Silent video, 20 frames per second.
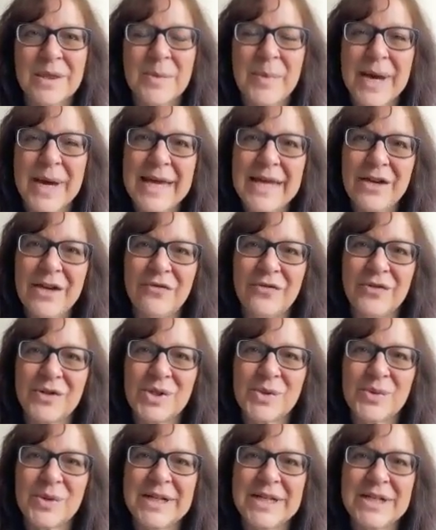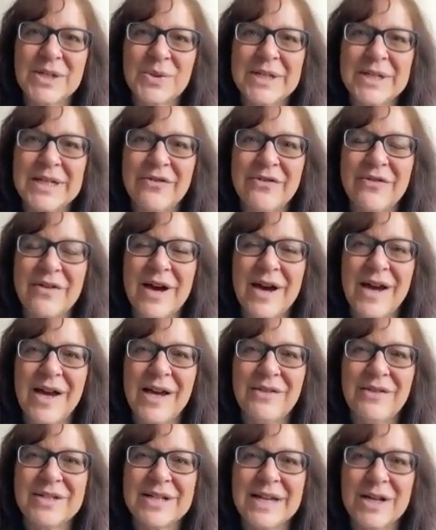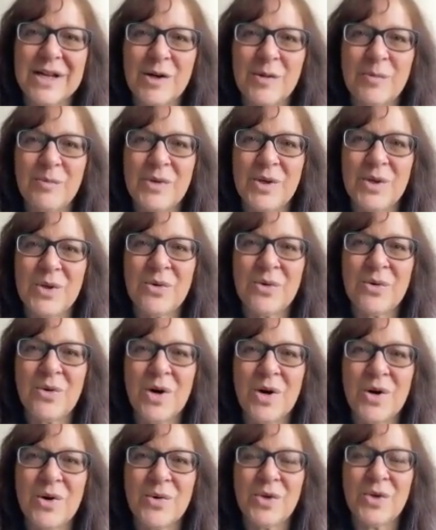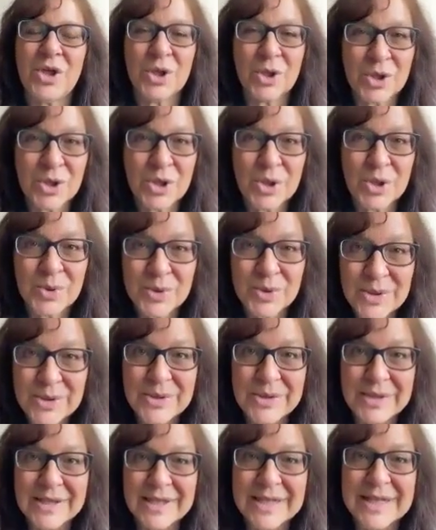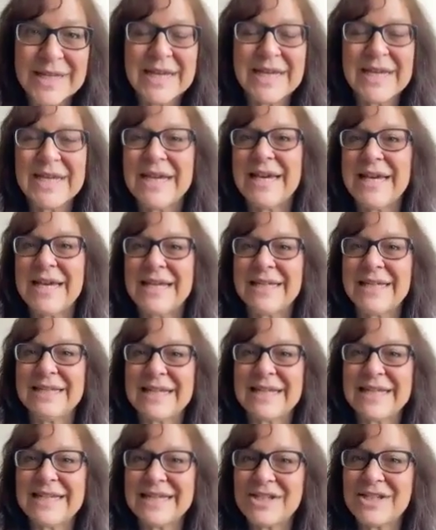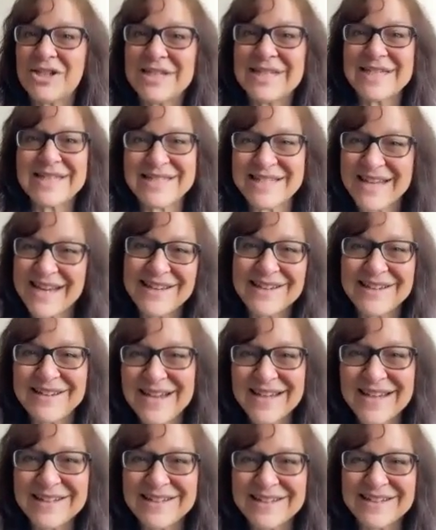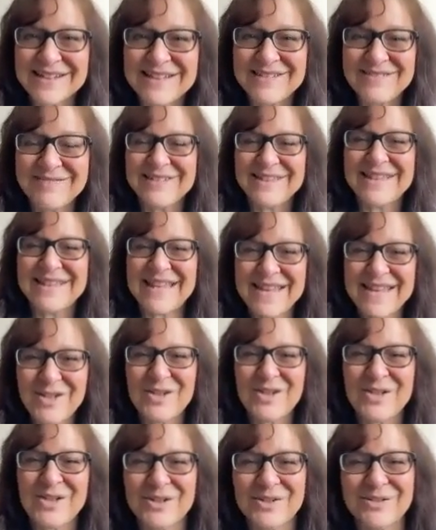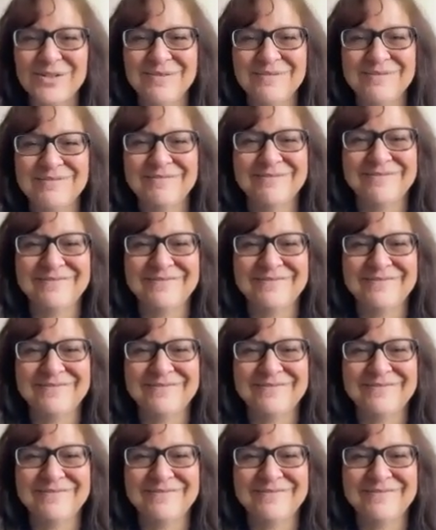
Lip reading: the pike for 2025 to help you own your truth. And let's just stay connected. Thank you.